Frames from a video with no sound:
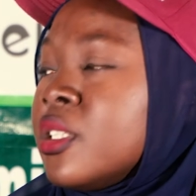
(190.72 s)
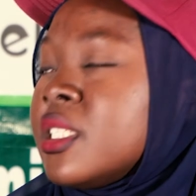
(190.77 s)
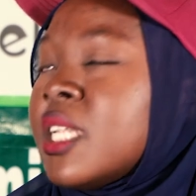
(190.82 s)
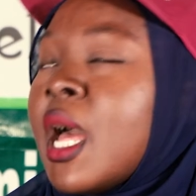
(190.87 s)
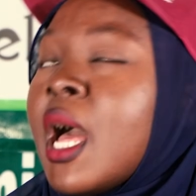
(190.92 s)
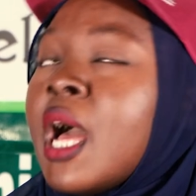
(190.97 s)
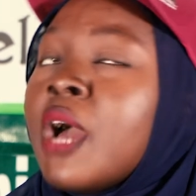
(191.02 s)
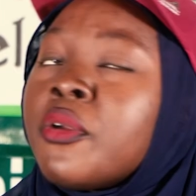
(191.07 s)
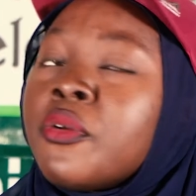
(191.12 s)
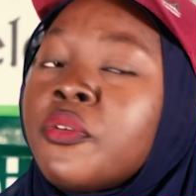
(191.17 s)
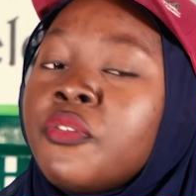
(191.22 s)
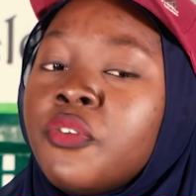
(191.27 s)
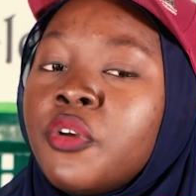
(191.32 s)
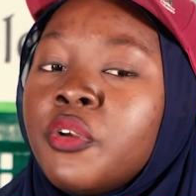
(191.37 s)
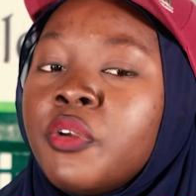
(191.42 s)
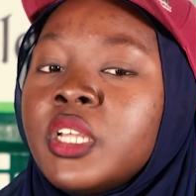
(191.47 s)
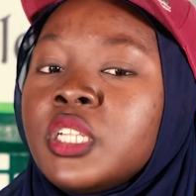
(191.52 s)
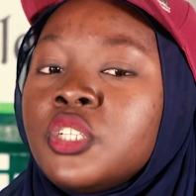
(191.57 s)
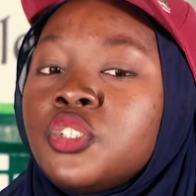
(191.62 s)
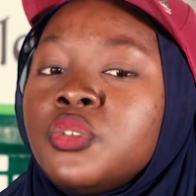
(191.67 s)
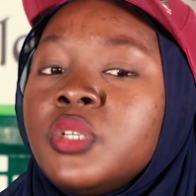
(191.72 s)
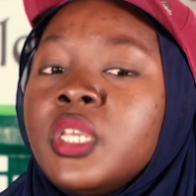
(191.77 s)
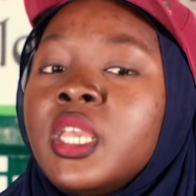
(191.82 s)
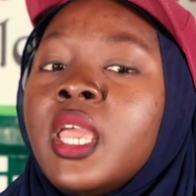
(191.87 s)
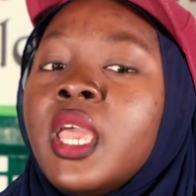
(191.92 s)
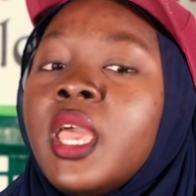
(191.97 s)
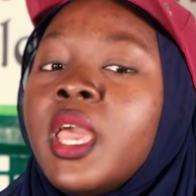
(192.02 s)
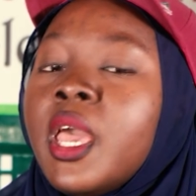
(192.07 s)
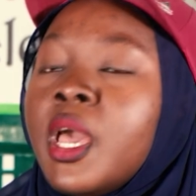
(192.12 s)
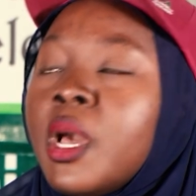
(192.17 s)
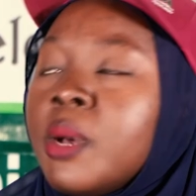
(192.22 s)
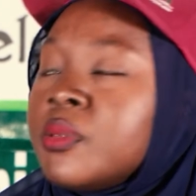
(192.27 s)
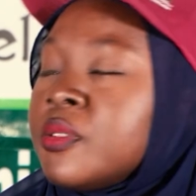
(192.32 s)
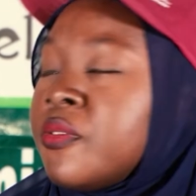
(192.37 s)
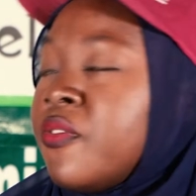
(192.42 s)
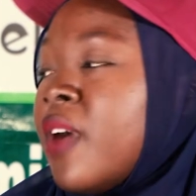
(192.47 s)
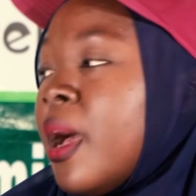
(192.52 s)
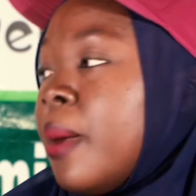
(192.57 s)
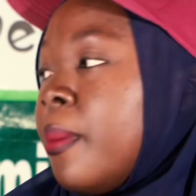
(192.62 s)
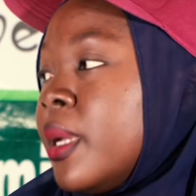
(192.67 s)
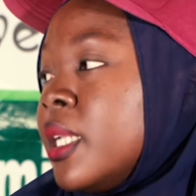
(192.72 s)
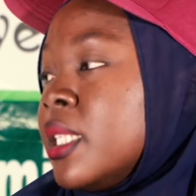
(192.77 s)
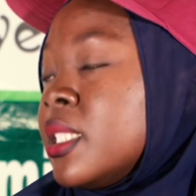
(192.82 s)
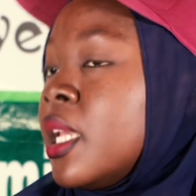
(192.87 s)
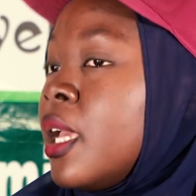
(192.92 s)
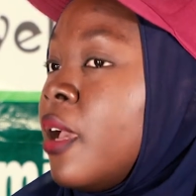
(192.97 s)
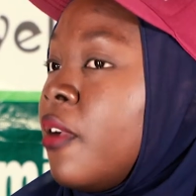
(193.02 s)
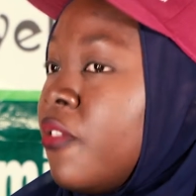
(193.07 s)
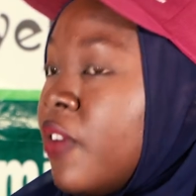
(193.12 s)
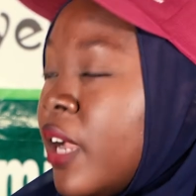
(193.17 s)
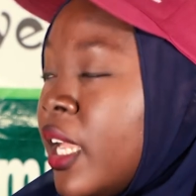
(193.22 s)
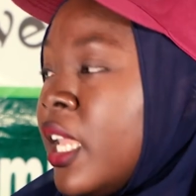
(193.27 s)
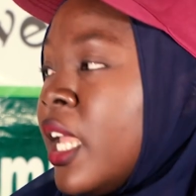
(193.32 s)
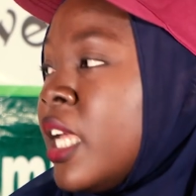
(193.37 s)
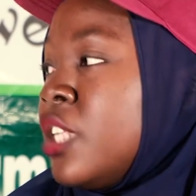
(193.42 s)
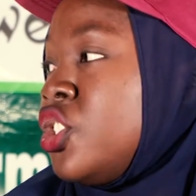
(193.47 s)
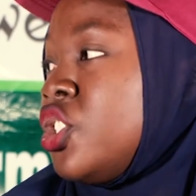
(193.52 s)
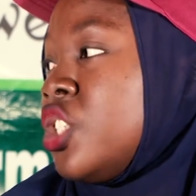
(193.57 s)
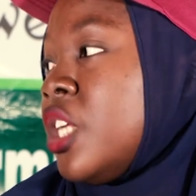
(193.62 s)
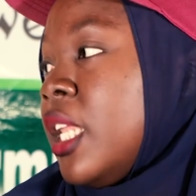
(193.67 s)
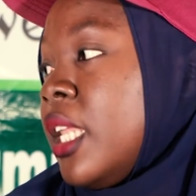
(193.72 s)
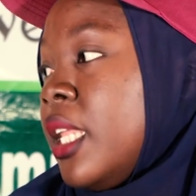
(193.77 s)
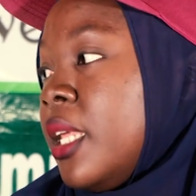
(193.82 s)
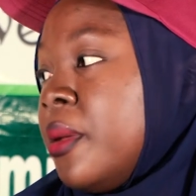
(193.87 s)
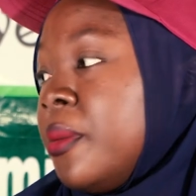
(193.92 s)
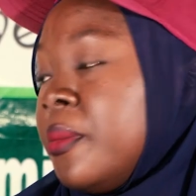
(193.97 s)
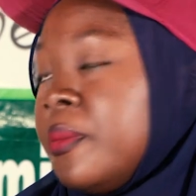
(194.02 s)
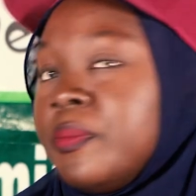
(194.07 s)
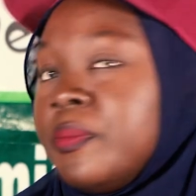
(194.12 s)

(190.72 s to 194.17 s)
does agroforestry help farmers financially?